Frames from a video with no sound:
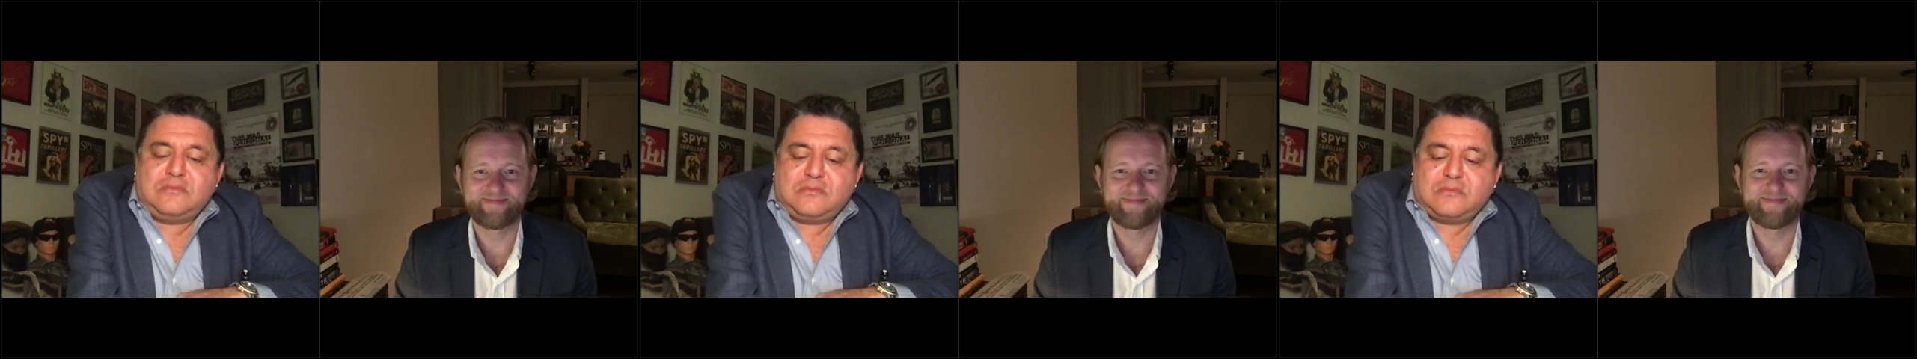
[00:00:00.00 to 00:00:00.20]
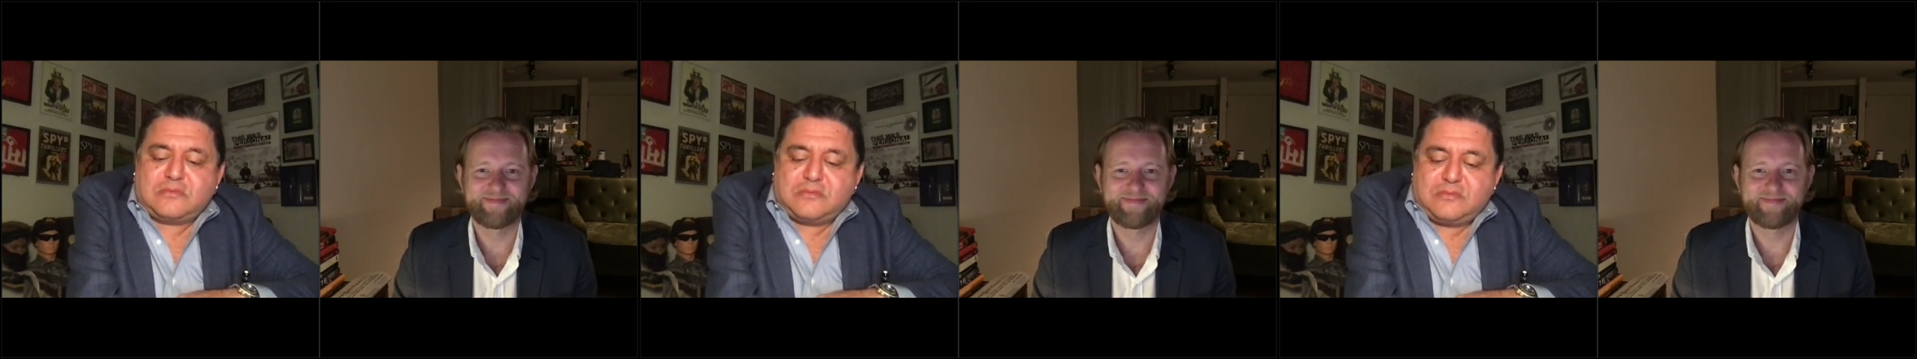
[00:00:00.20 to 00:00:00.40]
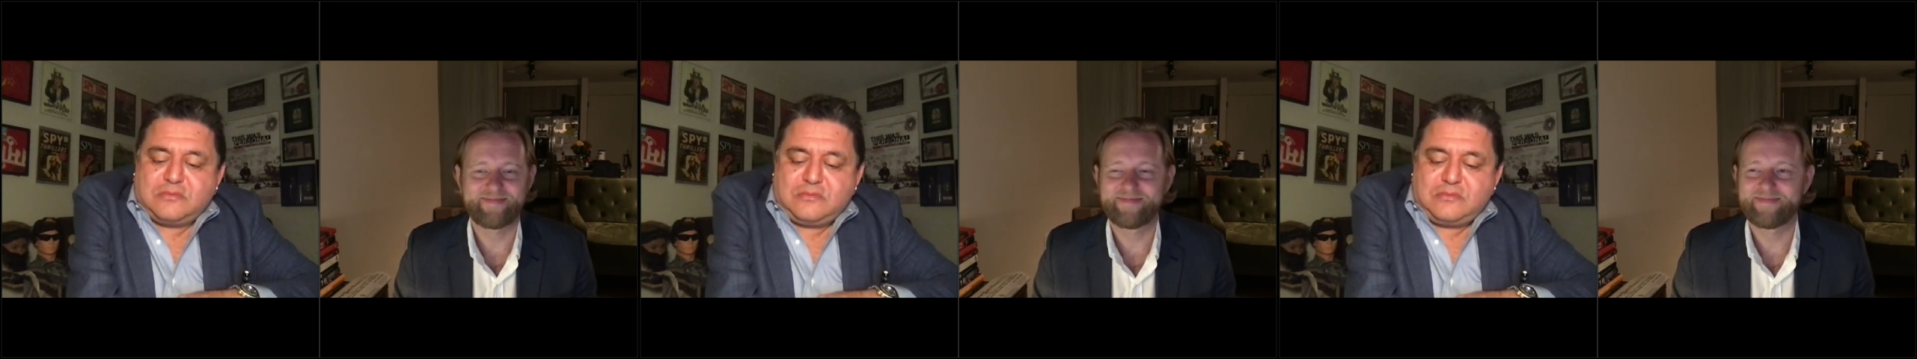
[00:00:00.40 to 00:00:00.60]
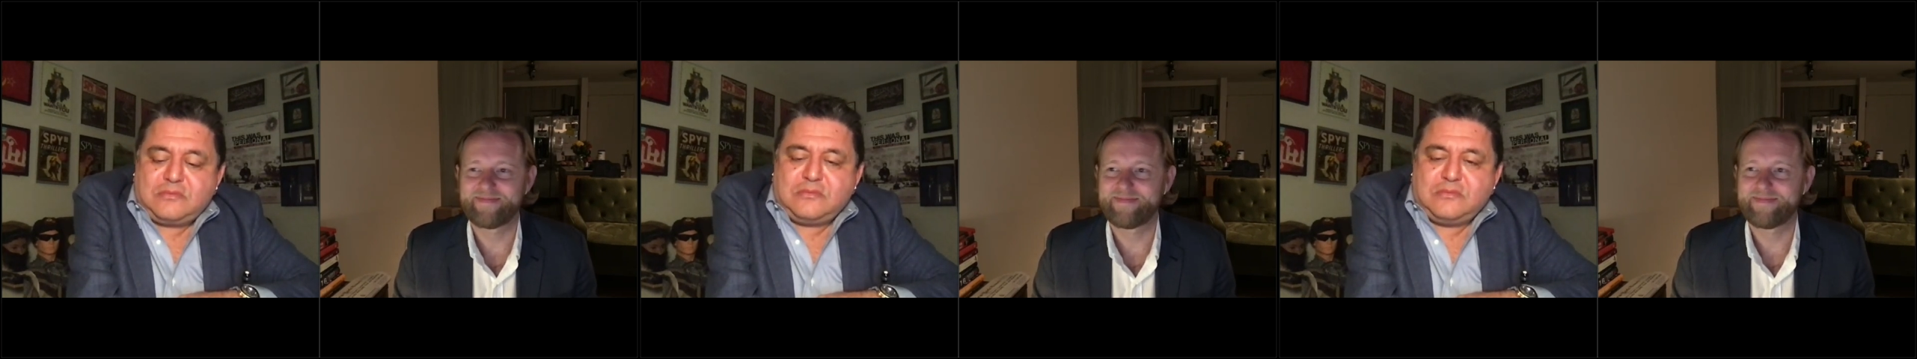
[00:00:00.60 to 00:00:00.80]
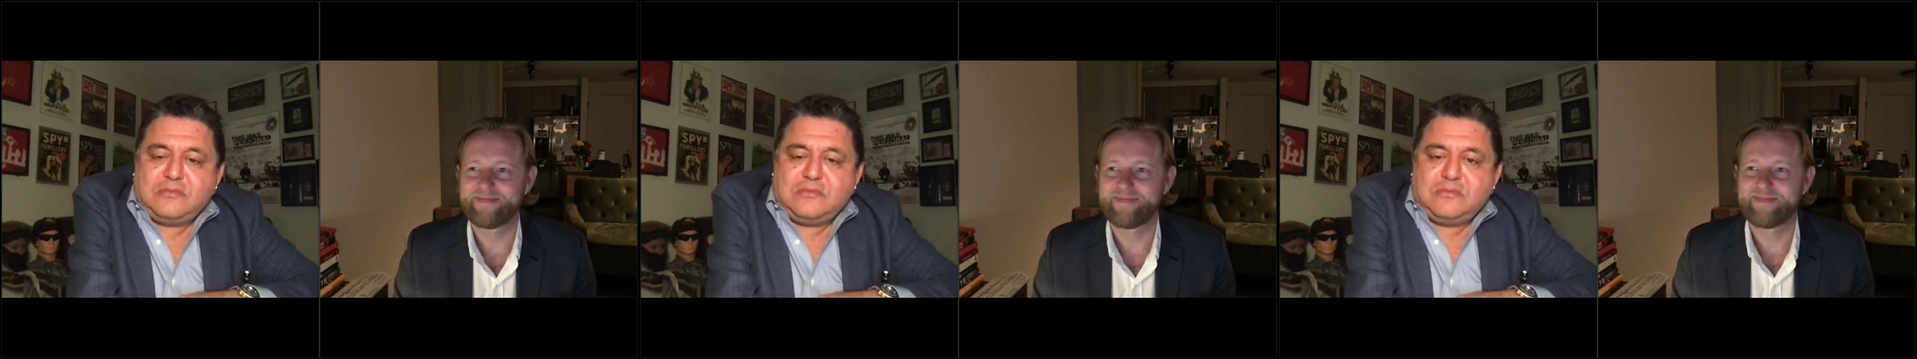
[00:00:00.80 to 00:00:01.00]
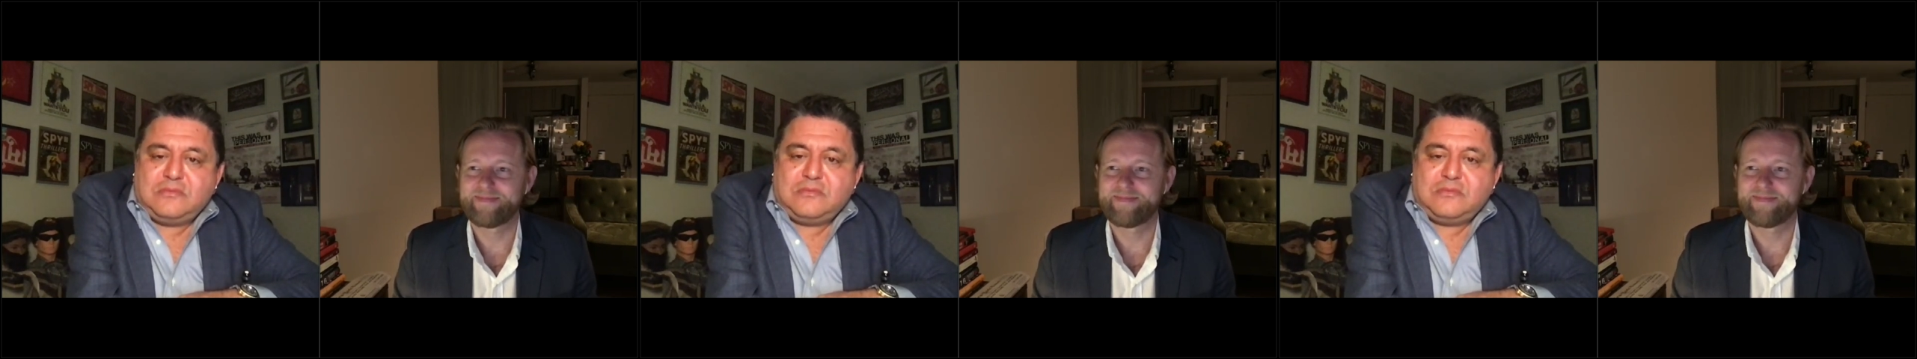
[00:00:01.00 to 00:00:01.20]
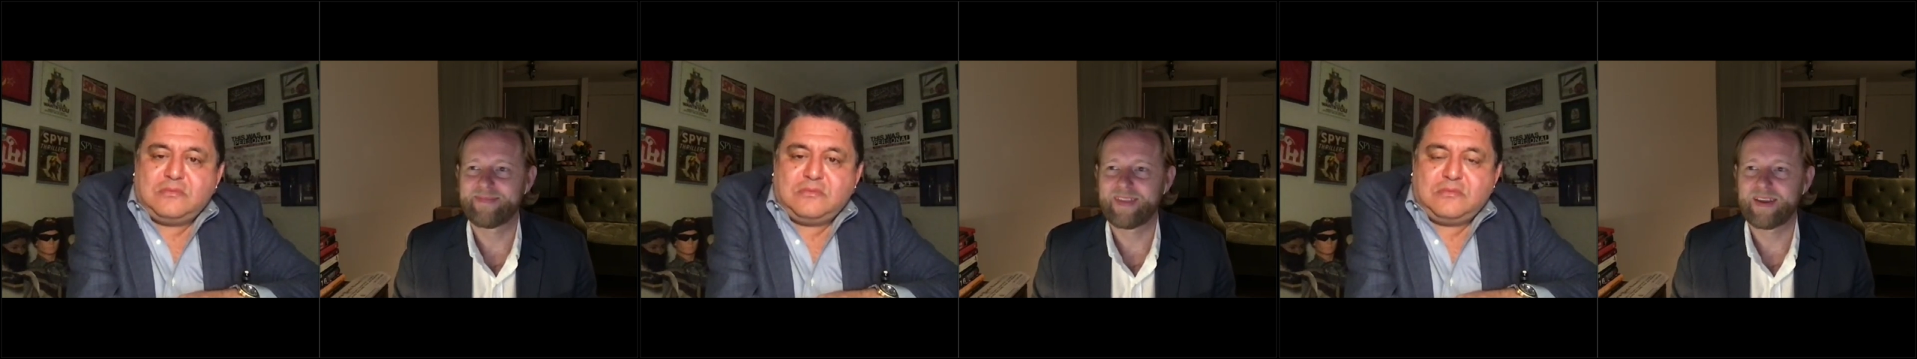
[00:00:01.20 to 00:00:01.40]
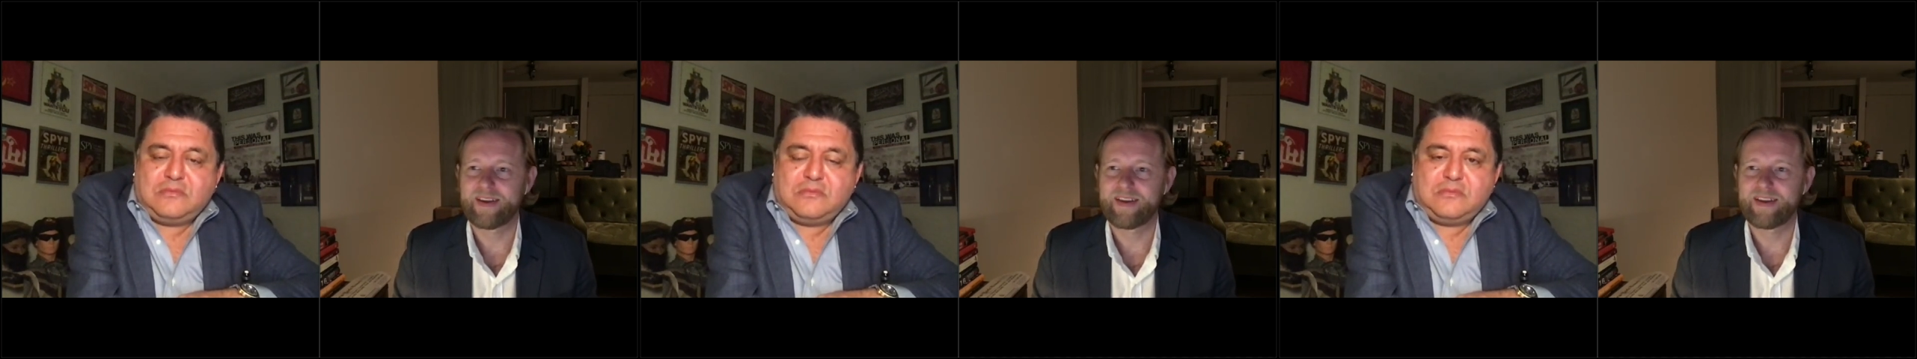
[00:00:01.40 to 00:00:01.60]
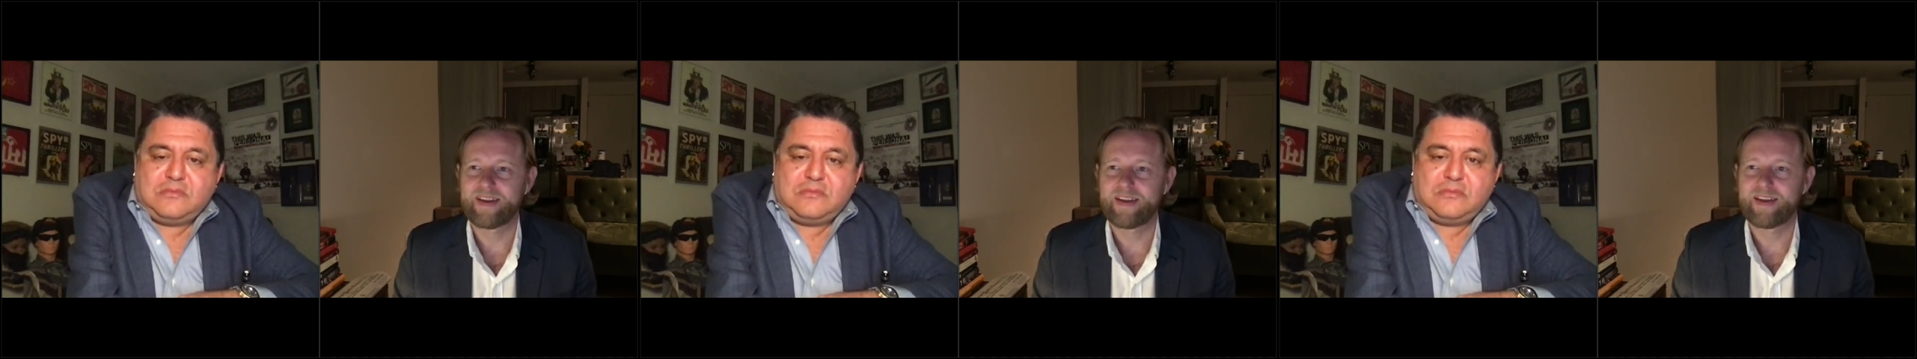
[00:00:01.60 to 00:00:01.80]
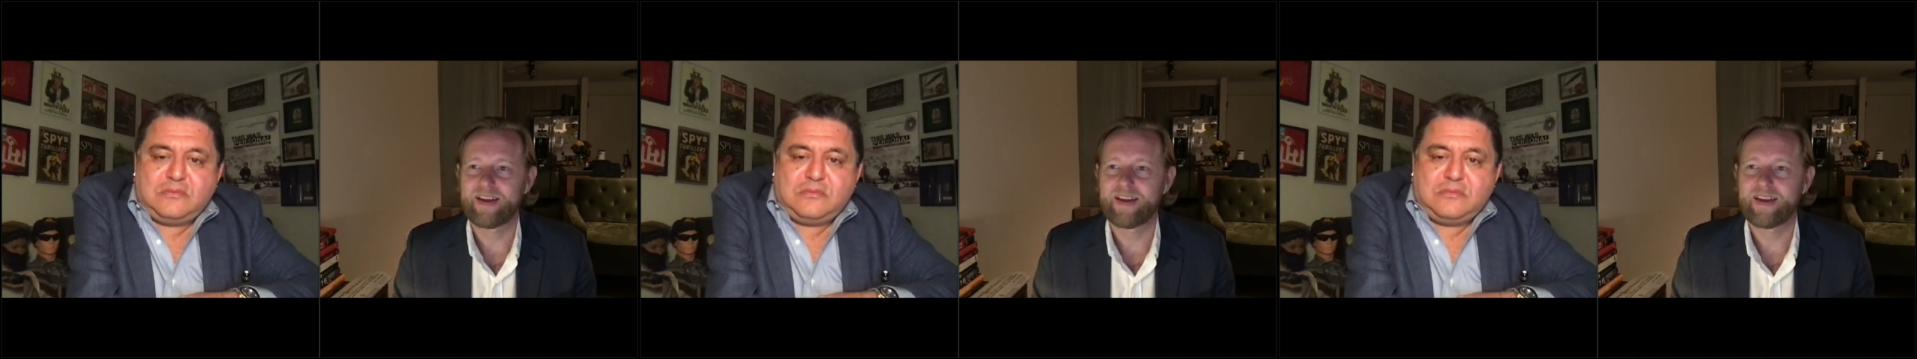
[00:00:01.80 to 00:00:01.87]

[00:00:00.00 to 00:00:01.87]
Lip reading: [no speech]